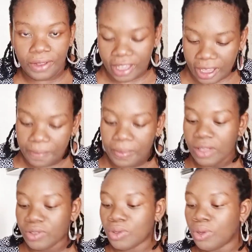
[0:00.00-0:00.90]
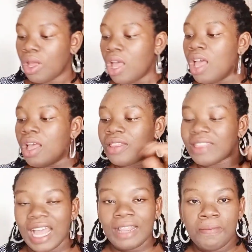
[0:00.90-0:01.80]
Okay, so
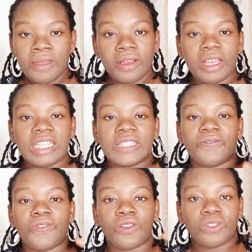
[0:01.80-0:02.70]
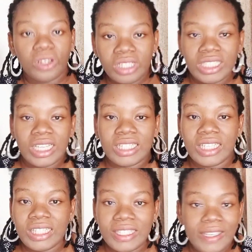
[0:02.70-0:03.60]
nan milk is for
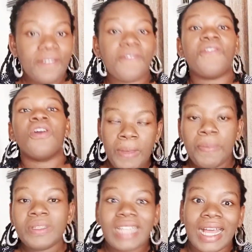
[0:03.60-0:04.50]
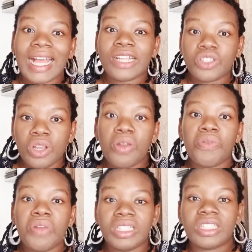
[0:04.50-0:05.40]
non-sensitive babies that can
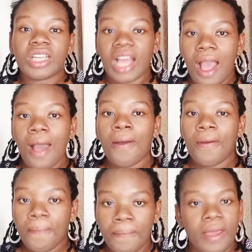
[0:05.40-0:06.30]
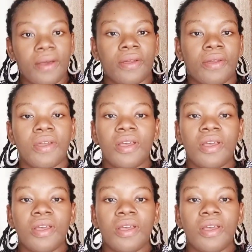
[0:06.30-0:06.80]
tolerate cow milk.